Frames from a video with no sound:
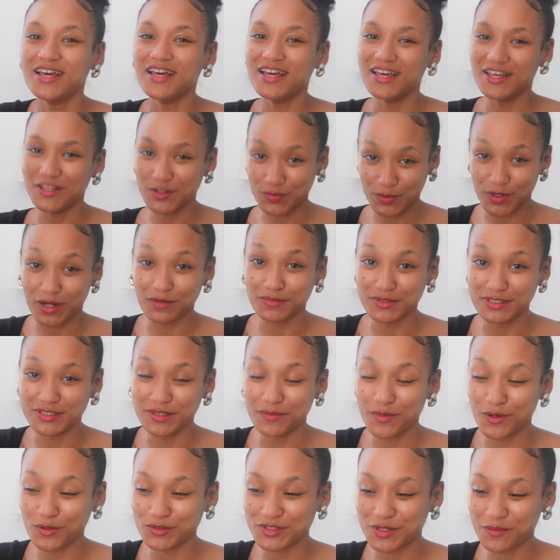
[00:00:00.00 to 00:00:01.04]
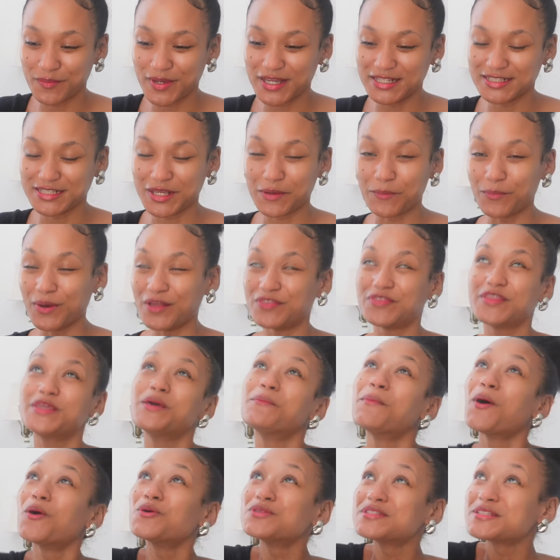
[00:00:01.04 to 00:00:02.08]
is probably the most amazing, but the
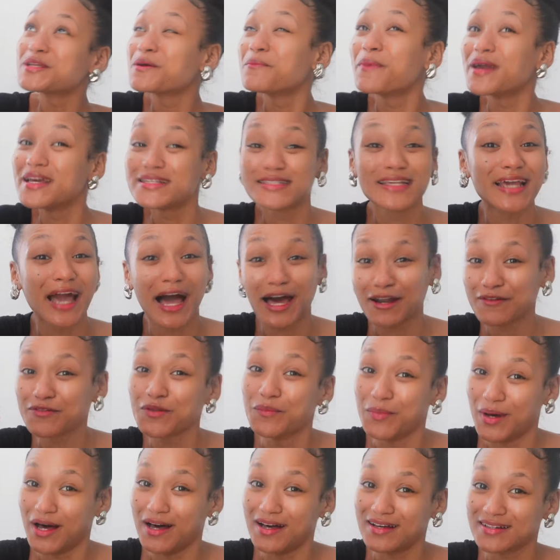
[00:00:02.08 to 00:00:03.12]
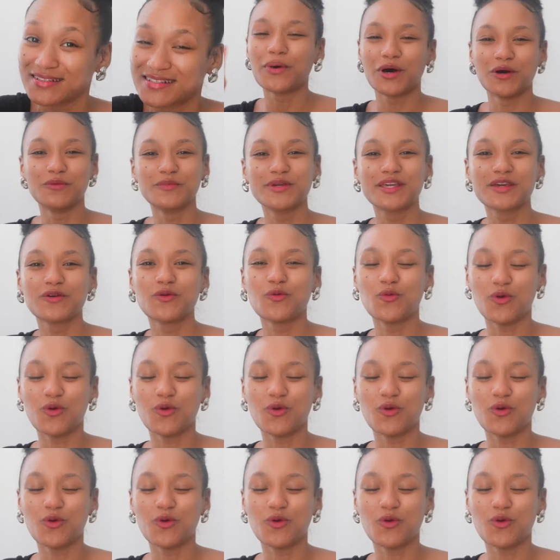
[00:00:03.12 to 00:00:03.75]
most amazing out of the box, pumpkin